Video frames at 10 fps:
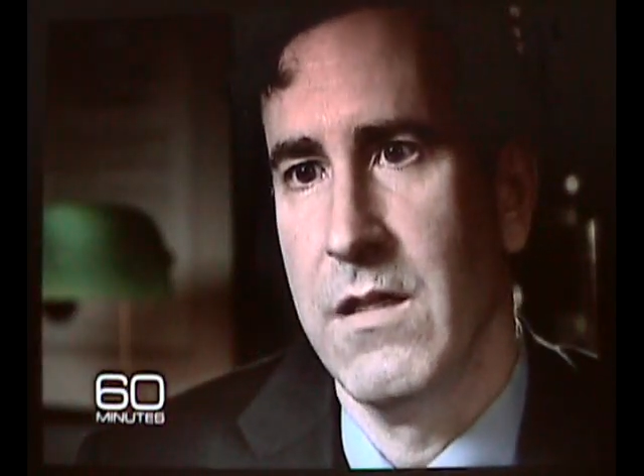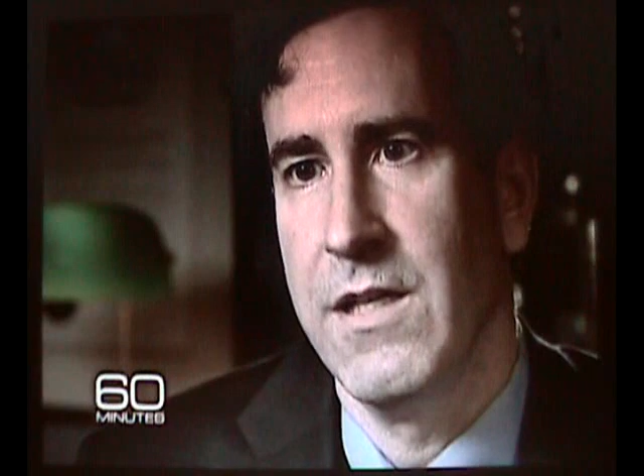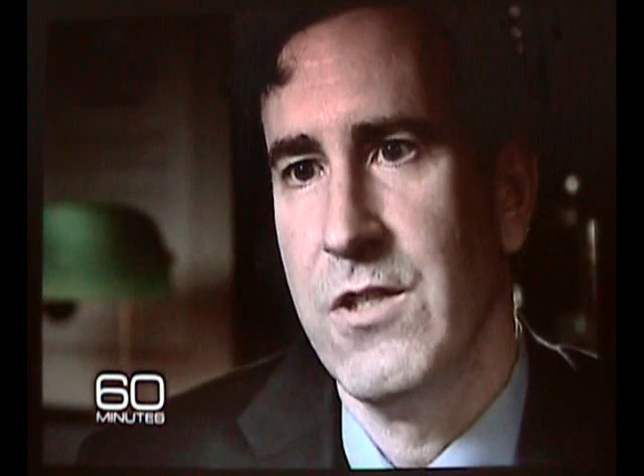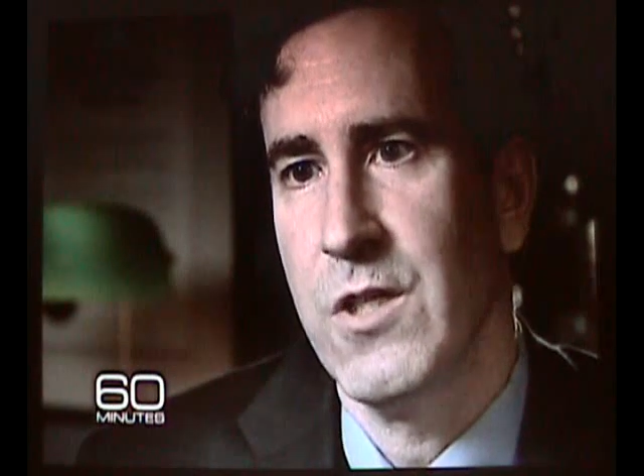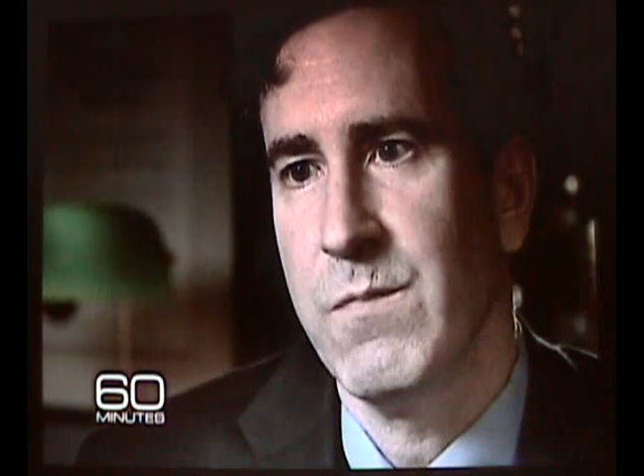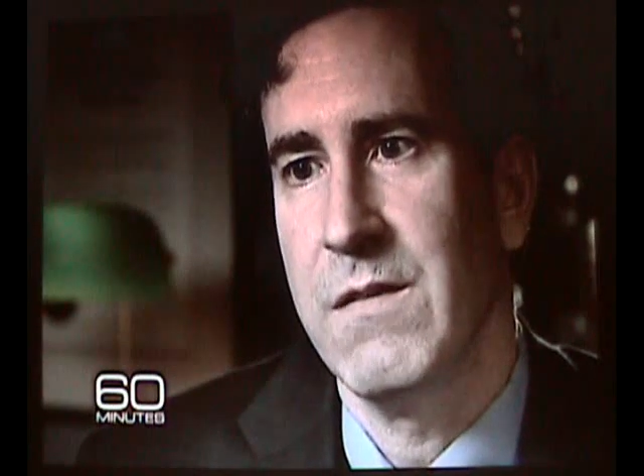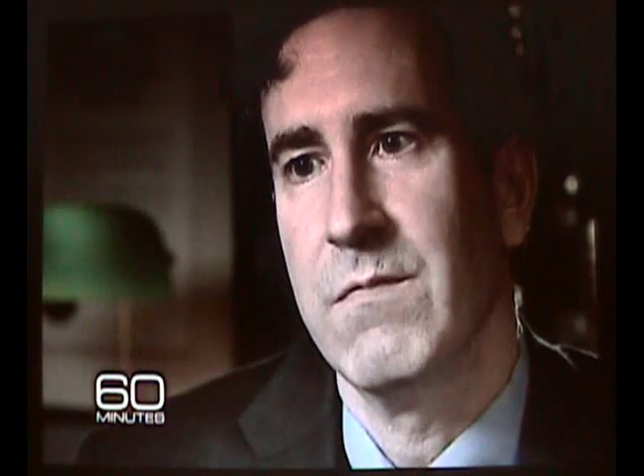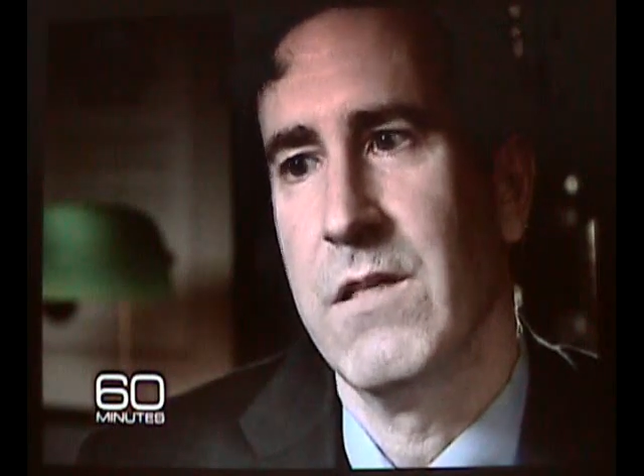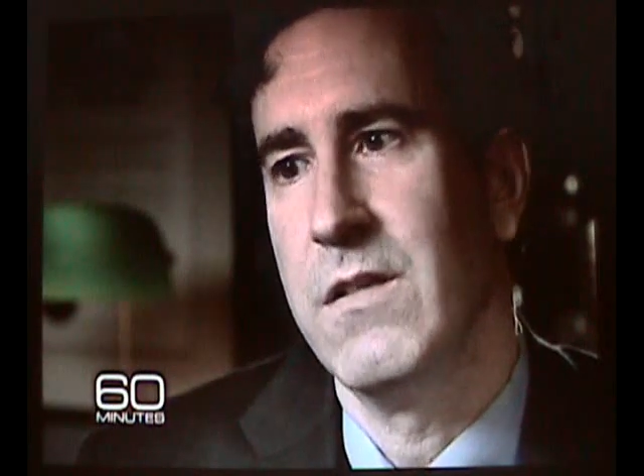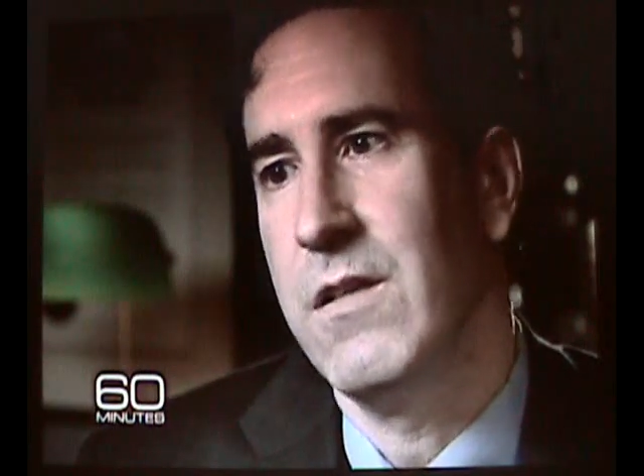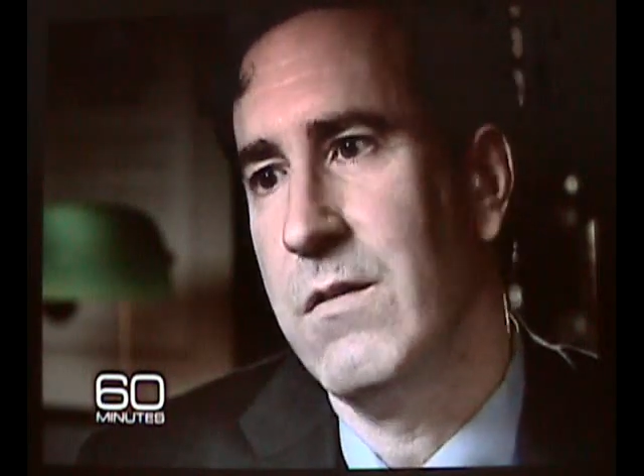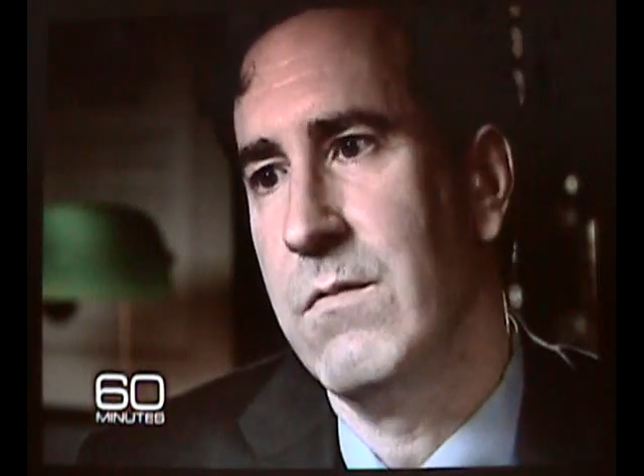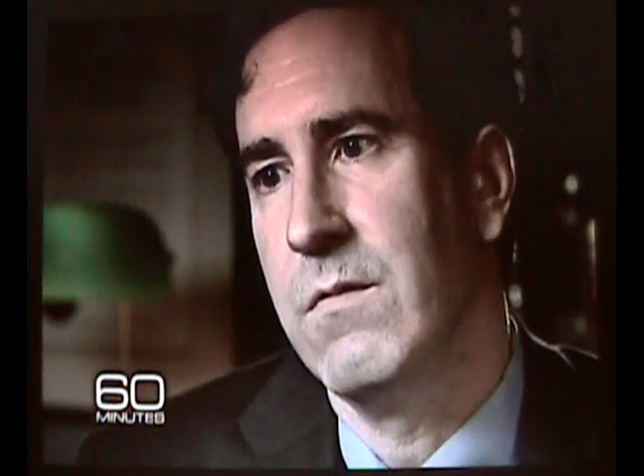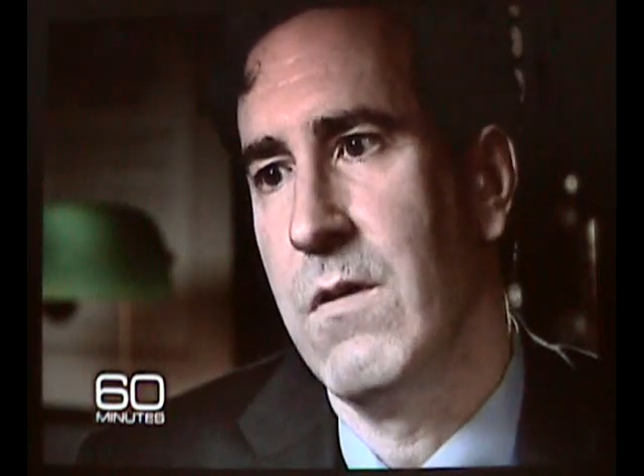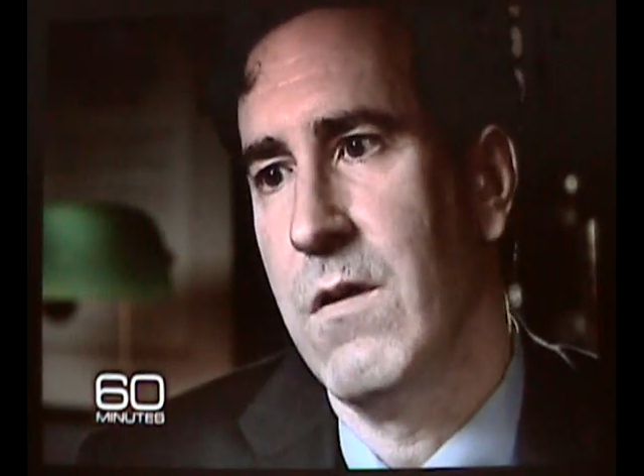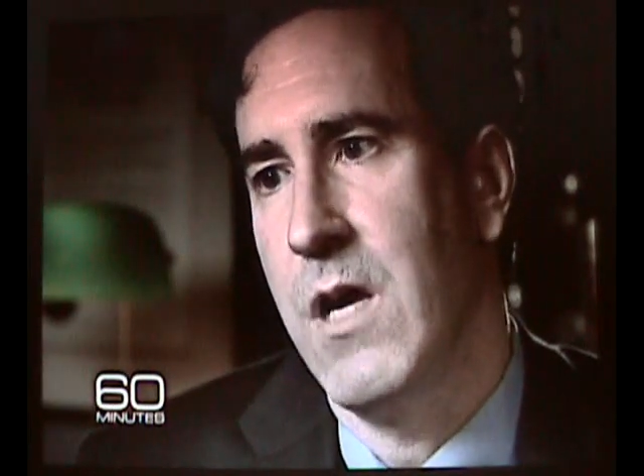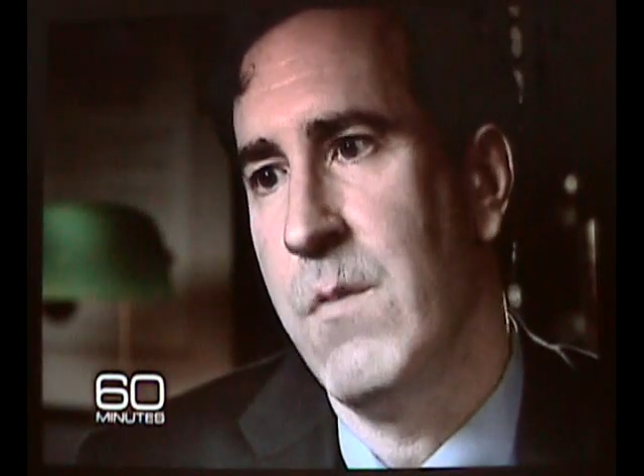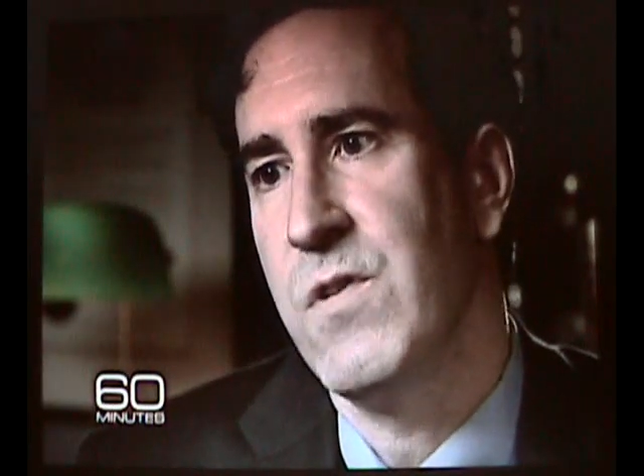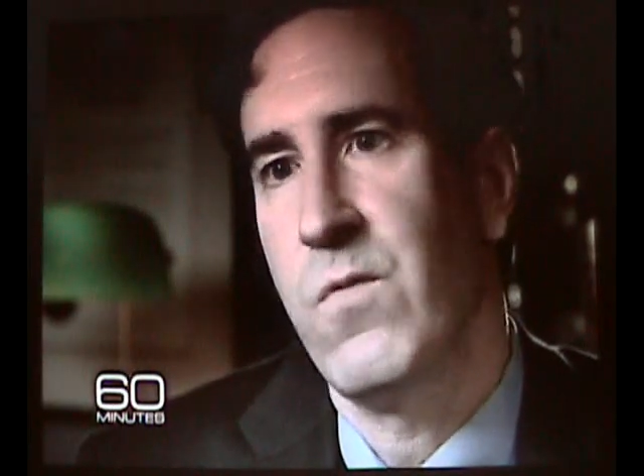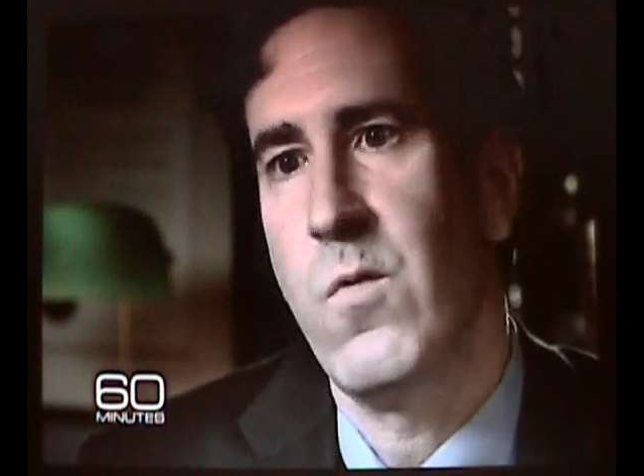It took me another
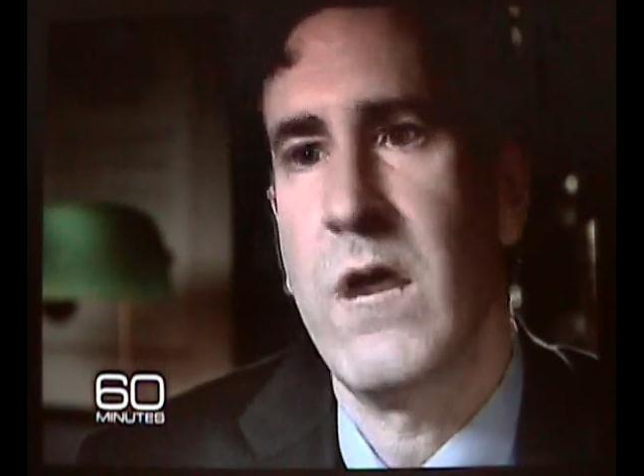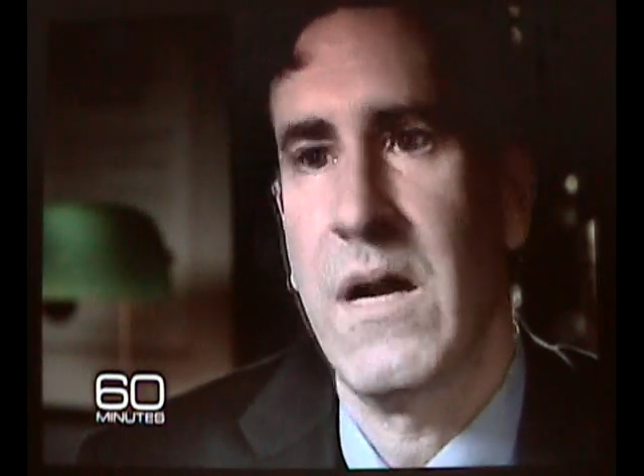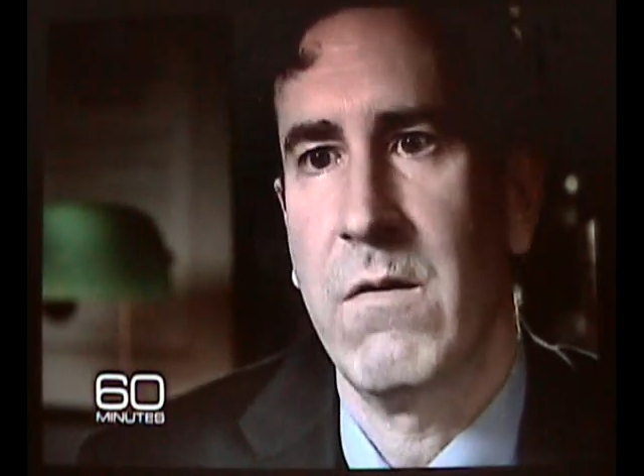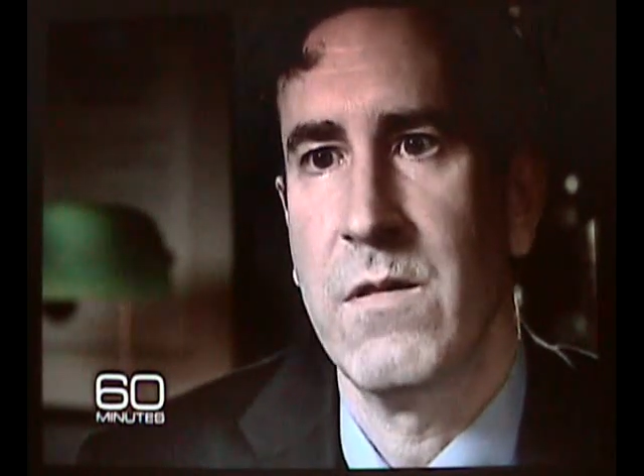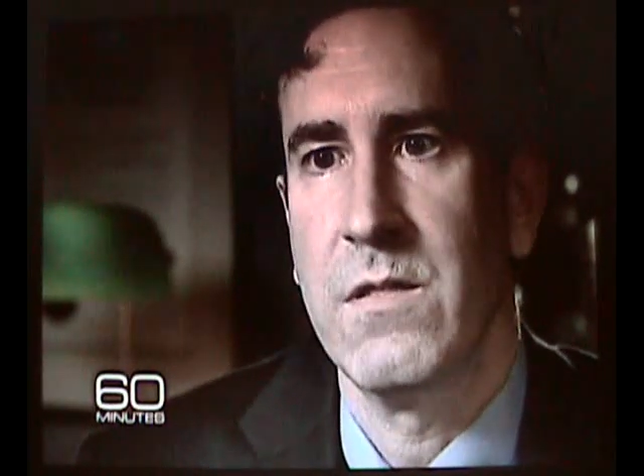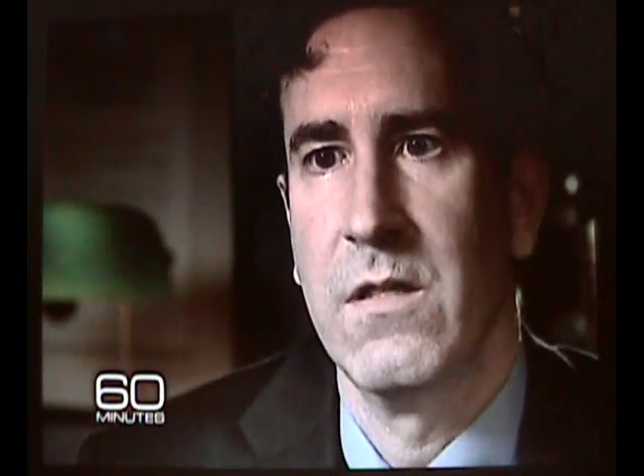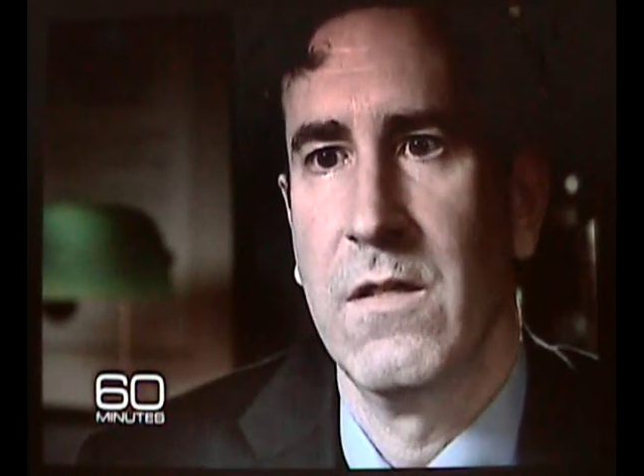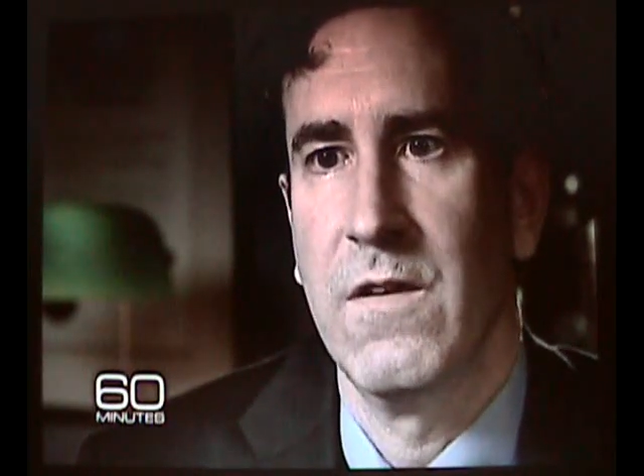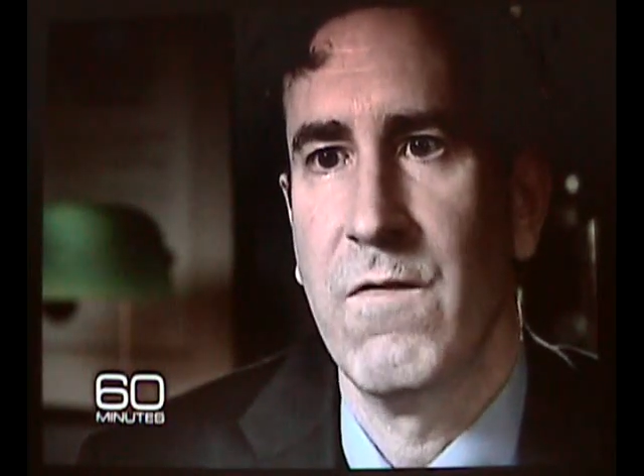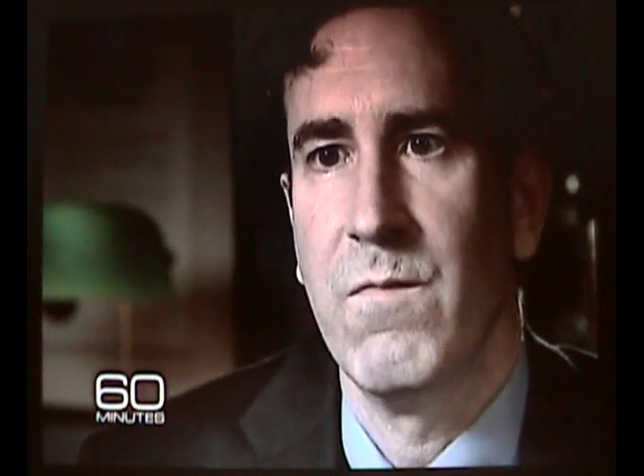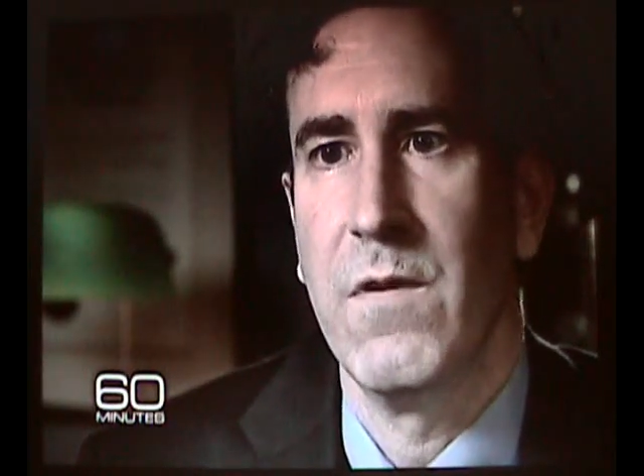almost four hours of